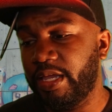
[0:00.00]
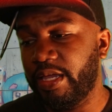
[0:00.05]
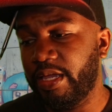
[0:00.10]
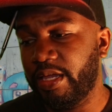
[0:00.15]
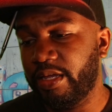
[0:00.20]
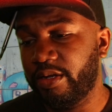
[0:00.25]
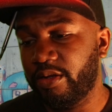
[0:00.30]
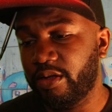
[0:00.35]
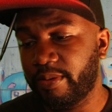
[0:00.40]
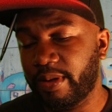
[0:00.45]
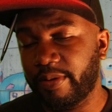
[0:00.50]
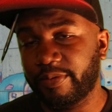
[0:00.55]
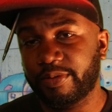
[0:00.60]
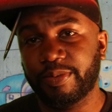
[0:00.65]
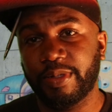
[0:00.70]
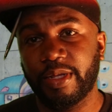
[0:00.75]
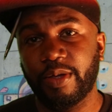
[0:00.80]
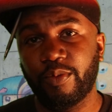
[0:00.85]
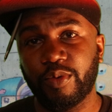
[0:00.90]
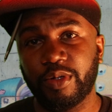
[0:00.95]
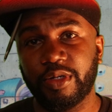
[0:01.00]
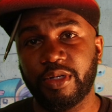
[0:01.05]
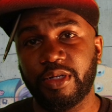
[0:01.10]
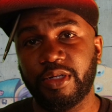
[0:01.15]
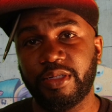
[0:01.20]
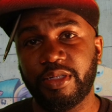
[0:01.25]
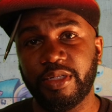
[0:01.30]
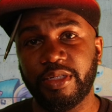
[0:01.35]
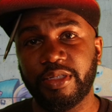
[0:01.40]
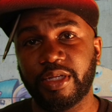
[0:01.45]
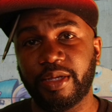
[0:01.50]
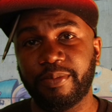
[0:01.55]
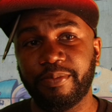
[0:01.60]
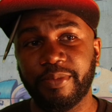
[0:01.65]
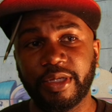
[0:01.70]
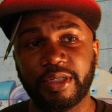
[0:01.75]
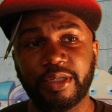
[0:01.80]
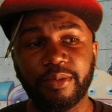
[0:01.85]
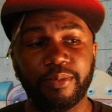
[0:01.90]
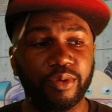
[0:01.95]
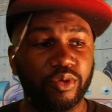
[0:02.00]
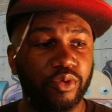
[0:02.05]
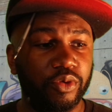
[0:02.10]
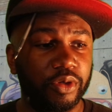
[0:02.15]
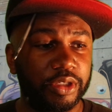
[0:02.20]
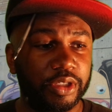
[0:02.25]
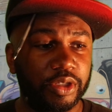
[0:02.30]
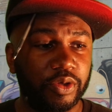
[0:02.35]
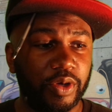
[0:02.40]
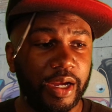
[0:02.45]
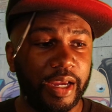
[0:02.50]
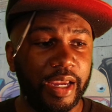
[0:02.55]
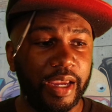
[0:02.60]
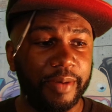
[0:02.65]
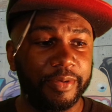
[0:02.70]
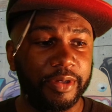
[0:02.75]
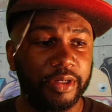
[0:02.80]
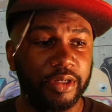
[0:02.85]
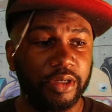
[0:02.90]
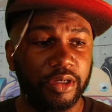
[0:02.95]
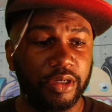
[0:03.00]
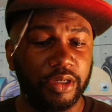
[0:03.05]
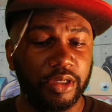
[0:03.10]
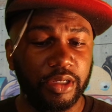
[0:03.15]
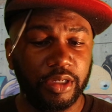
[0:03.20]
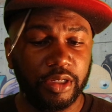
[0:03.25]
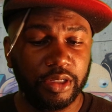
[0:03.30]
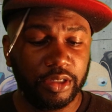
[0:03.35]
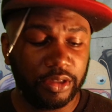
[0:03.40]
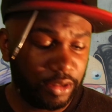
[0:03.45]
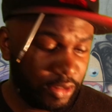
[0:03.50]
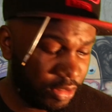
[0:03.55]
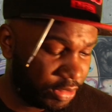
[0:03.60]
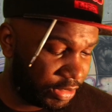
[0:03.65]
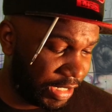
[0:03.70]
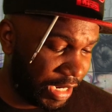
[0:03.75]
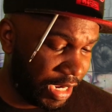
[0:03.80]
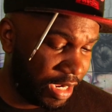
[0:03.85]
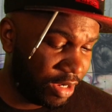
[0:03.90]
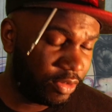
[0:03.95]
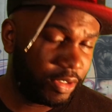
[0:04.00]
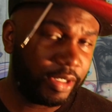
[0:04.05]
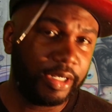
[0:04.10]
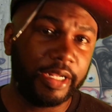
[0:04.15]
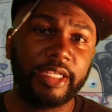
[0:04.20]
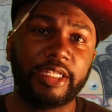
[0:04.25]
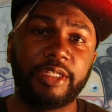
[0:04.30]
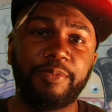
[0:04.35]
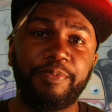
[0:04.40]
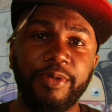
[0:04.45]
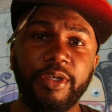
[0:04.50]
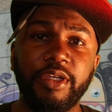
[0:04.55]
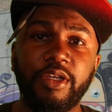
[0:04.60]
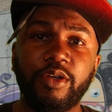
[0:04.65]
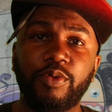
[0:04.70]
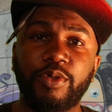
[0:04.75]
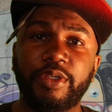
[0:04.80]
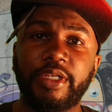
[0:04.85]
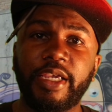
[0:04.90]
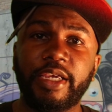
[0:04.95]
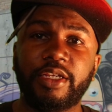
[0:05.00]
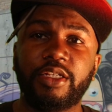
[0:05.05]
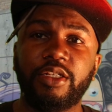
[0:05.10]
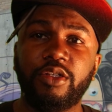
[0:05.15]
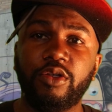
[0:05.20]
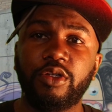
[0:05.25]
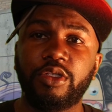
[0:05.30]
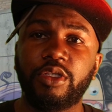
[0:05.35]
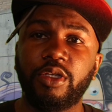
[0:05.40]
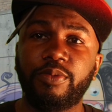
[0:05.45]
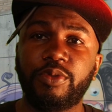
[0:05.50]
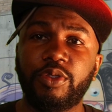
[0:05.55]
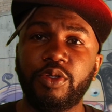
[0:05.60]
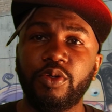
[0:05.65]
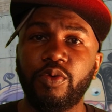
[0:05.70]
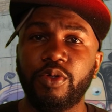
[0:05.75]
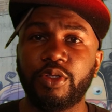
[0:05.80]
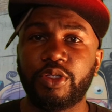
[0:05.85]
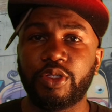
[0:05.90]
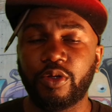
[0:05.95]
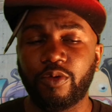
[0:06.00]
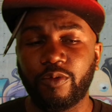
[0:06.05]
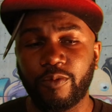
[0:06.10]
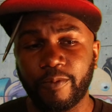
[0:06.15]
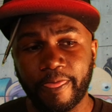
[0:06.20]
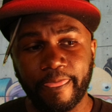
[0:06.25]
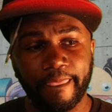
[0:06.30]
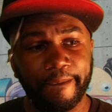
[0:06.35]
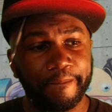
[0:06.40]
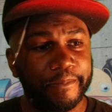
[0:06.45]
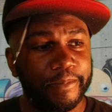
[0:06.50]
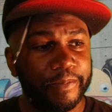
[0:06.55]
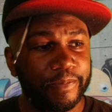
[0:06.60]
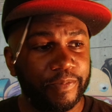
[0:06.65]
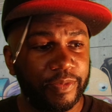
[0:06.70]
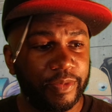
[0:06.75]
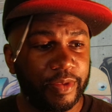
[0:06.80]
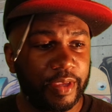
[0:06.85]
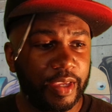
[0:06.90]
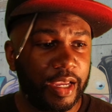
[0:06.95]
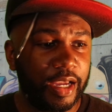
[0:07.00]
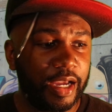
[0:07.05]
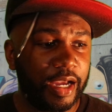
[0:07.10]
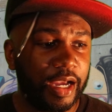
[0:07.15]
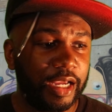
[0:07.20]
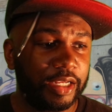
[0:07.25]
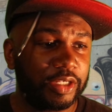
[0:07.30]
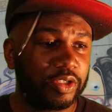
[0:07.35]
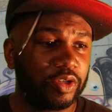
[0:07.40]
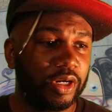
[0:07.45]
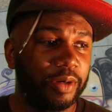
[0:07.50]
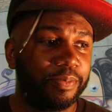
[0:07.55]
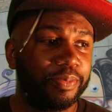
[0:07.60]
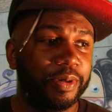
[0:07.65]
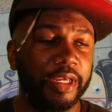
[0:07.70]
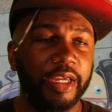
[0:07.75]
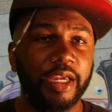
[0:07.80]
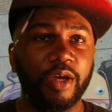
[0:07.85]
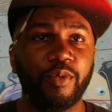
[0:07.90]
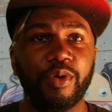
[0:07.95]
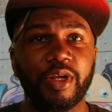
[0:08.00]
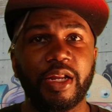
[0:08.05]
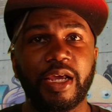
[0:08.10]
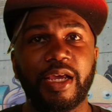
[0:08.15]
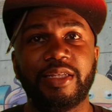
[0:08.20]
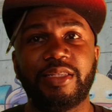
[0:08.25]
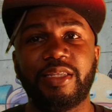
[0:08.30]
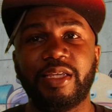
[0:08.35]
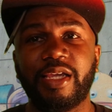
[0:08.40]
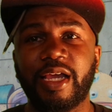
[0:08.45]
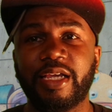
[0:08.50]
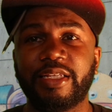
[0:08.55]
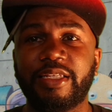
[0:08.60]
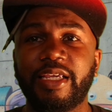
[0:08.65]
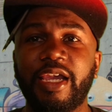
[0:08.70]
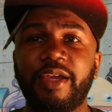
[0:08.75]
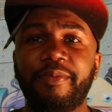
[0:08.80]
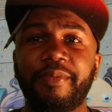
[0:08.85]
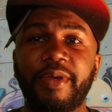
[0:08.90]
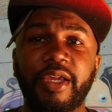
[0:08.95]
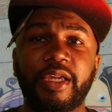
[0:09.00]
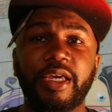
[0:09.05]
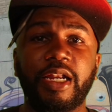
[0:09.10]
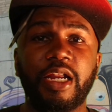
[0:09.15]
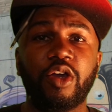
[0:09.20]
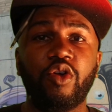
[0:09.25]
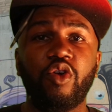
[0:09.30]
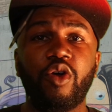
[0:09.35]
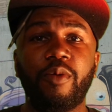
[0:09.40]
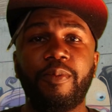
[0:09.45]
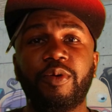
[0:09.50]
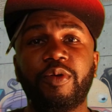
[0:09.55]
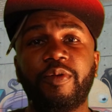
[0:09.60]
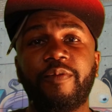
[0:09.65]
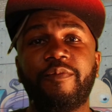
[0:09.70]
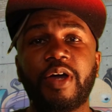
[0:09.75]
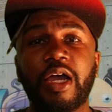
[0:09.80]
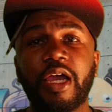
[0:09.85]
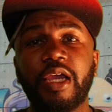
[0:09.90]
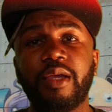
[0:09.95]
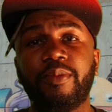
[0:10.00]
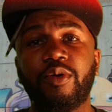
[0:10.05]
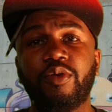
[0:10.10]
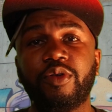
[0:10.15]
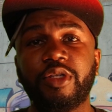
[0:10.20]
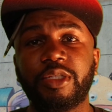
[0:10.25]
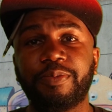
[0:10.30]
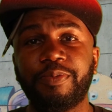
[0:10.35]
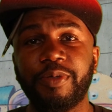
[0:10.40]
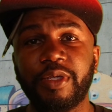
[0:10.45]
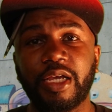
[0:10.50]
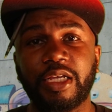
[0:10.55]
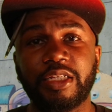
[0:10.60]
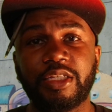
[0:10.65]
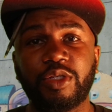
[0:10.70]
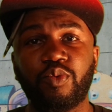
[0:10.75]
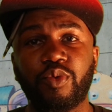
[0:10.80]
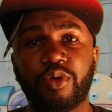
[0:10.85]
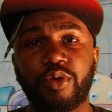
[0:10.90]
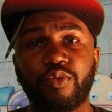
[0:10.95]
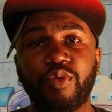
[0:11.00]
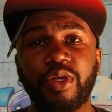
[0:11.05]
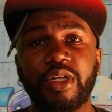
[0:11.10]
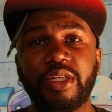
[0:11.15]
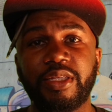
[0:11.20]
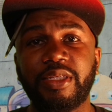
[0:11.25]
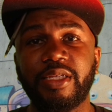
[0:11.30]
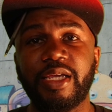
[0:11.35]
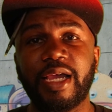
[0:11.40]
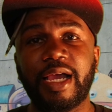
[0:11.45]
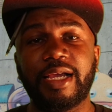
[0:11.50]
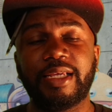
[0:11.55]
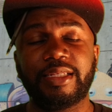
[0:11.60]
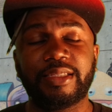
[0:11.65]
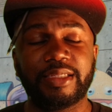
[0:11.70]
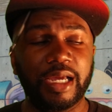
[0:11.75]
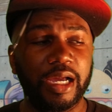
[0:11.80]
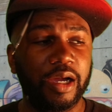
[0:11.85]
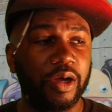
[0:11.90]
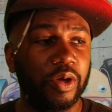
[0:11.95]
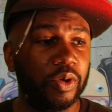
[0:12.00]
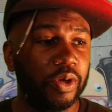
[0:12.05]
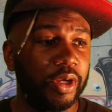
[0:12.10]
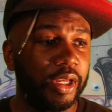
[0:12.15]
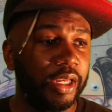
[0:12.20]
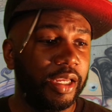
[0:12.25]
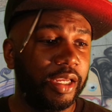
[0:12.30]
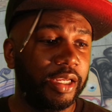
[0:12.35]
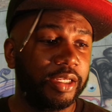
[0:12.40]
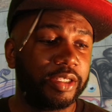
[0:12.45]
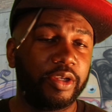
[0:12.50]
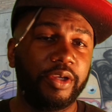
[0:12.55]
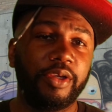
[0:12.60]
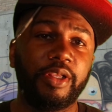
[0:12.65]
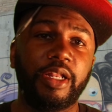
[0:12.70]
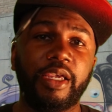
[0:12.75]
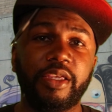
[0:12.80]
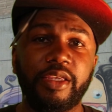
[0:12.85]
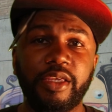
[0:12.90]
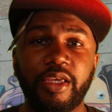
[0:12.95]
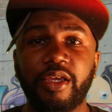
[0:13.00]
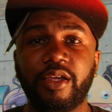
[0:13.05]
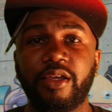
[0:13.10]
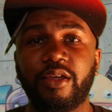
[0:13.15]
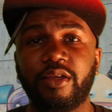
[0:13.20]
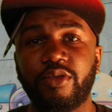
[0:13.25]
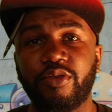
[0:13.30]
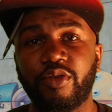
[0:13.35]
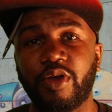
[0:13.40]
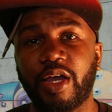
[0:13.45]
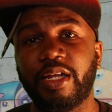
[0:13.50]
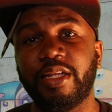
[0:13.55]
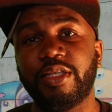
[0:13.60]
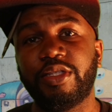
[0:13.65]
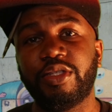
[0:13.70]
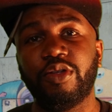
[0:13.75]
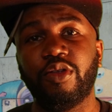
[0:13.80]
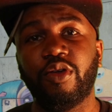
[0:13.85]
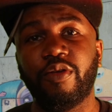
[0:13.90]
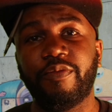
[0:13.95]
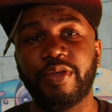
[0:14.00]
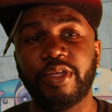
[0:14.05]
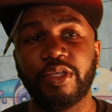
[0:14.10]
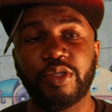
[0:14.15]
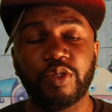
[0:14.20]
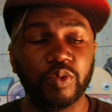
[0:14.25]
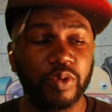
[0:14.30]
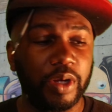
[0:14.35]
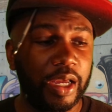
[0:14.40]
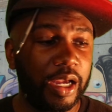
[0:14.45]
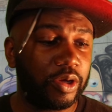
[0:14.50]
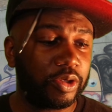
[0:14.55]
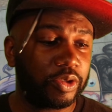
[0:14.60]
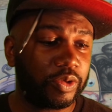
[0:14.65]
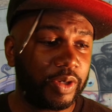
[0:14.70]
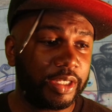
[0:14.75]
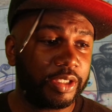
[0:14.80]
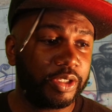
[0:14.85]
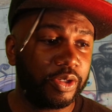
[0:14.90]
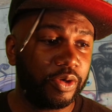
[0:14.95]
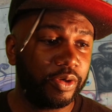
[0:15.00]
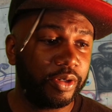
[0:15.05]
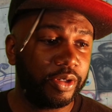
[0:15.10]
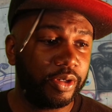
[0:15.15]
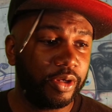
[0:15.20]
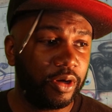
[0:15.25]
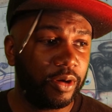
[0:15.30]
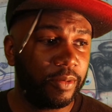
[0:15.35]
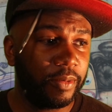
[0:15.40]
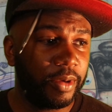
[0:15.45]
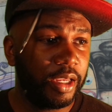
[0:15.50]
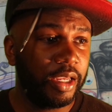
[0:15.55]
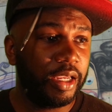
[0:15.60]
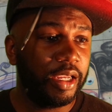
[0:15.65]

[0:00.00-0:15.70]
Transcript: and I was playing one of the DJ mixing boards. So I happened to look down, and that speaker was actually hooked up to it. So I started playing with it. I asked the guy, I said, hey man, can I go up on the volume on this speaker? I just want to really see how it sounds. And so he like, yeah, I'll let you know if it get too loud. So I turned it up,